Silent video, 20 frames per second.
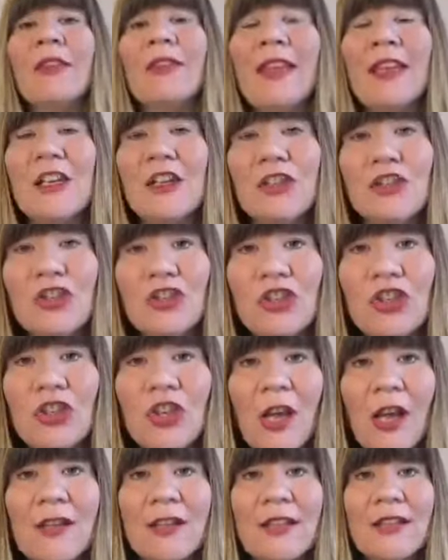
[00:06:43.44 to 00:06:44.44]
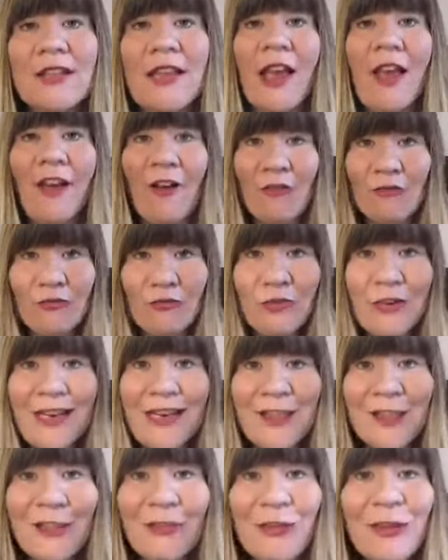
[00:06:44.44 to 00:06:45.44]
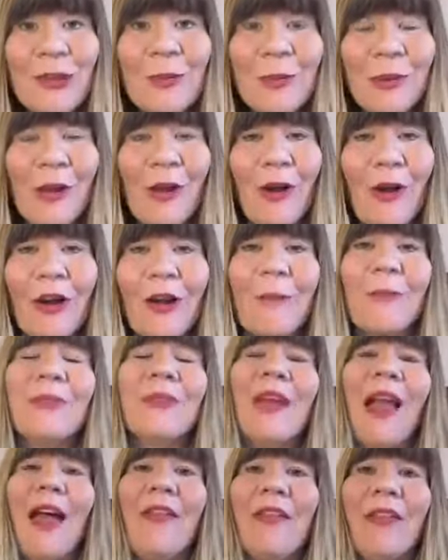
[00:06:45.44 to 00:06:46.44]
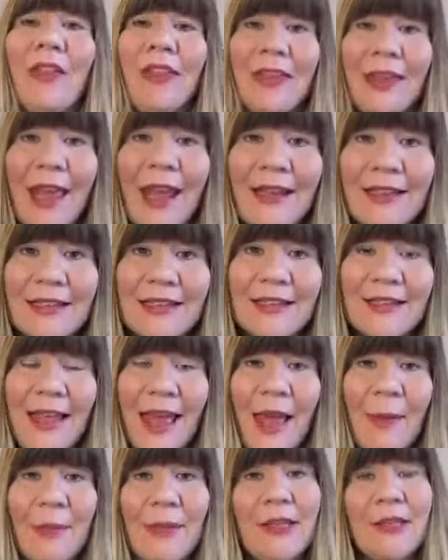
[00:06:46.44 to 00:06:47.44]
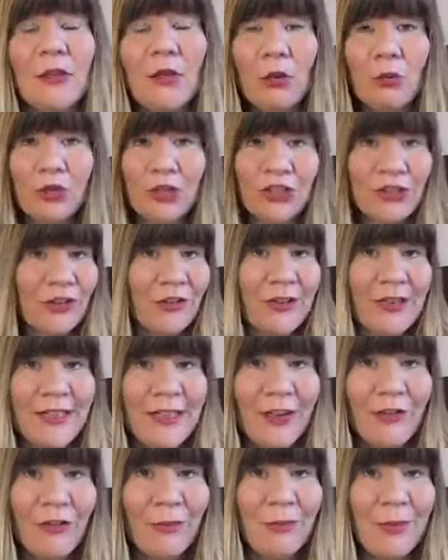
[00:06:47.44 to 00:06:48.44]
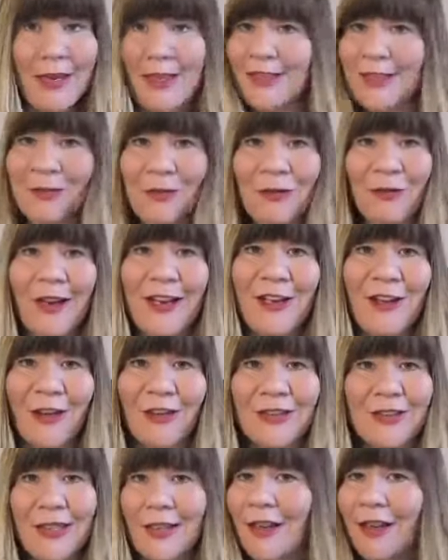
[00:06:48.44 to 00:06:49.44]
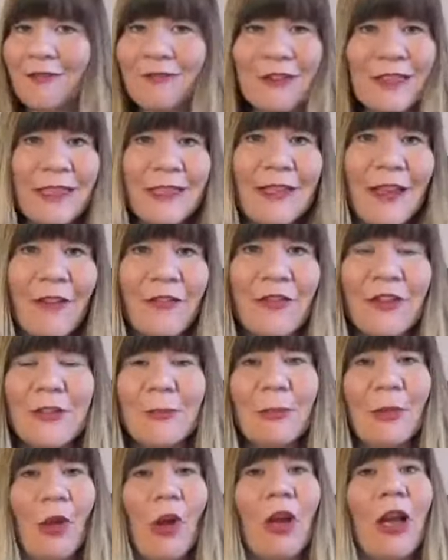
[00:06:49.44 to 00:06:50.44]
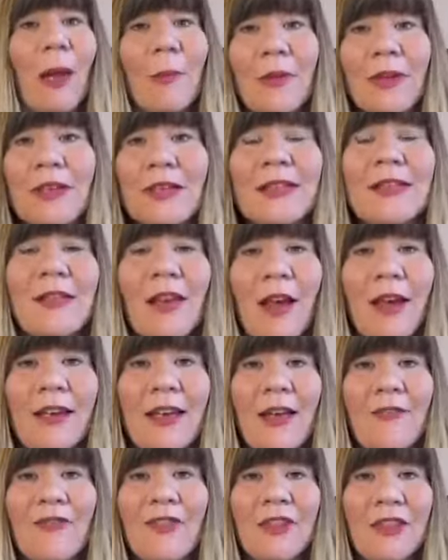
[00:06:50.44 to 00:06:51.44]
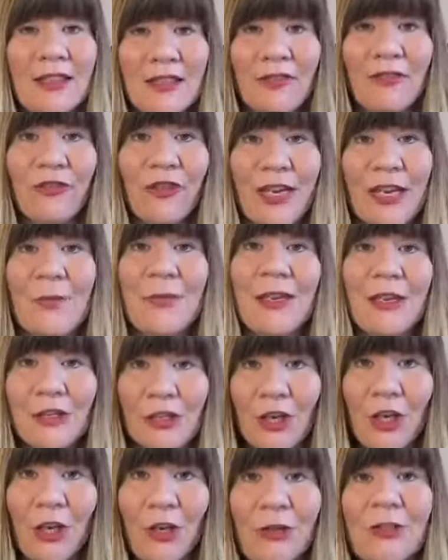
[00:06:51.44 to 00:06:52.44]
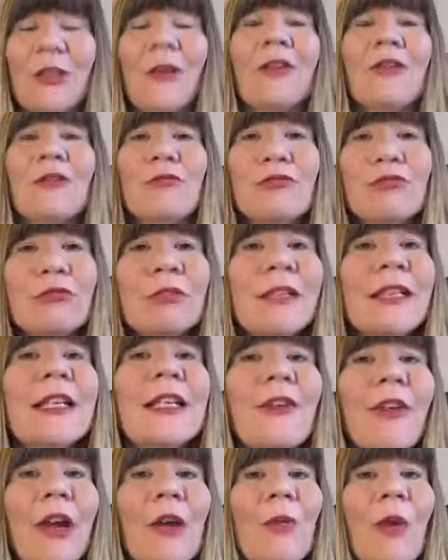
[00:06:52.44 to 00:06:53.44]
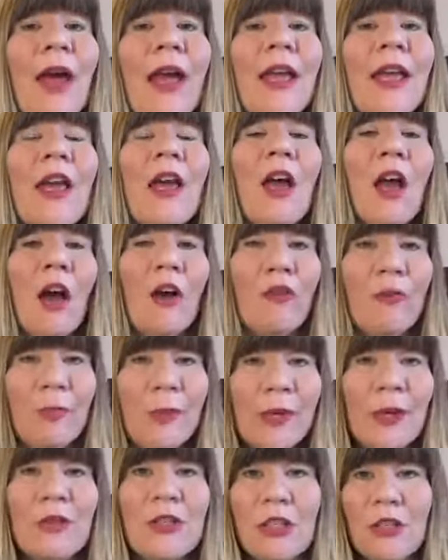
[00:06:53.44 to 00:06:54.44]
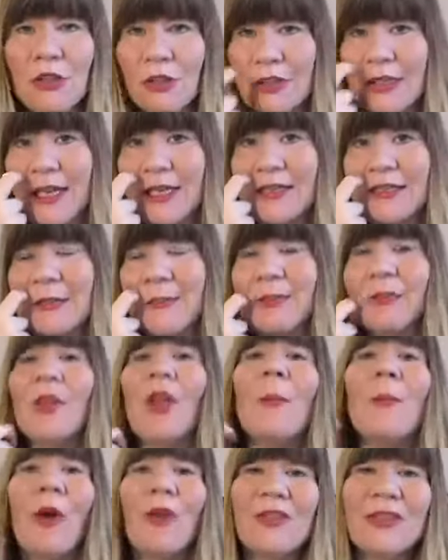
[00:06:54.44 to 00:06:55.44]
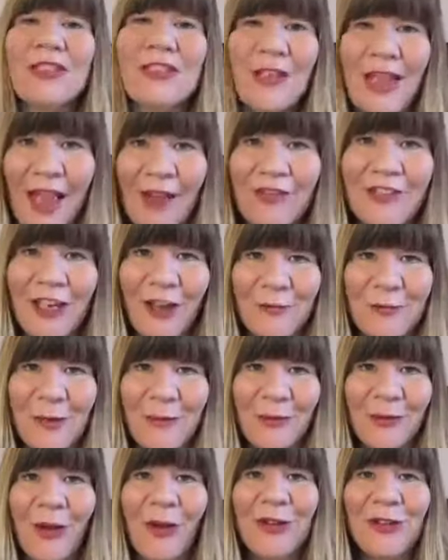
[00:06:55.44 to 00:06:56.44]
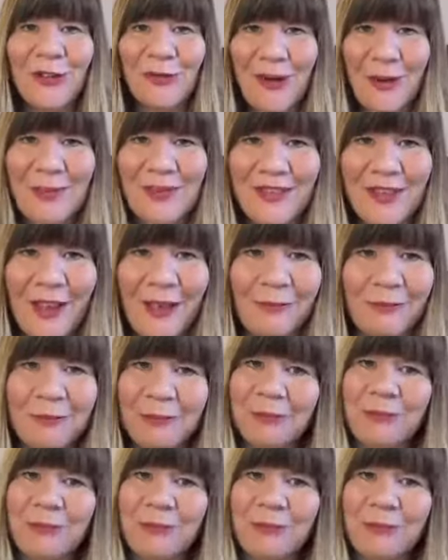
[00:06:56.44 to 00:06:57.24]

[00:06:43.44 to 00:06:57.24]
They can just read through the blog, and then the next step is, oh, she's already given me some great content, I really love this blog, I'm going to sign up for this freebie too. So that's a really great way of building your list, but obviously you have to have people on your website.